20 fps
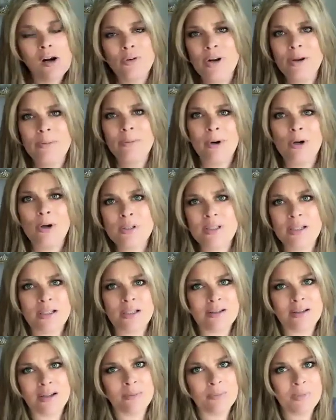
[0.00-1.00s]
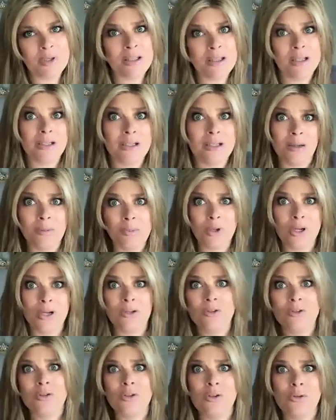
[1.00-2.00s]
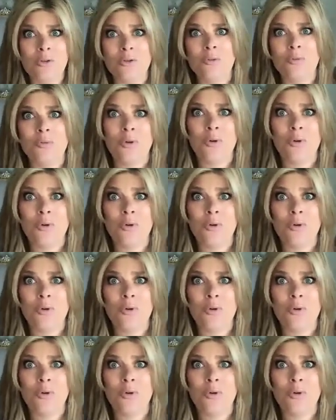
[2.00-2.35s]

reposting something that someone else used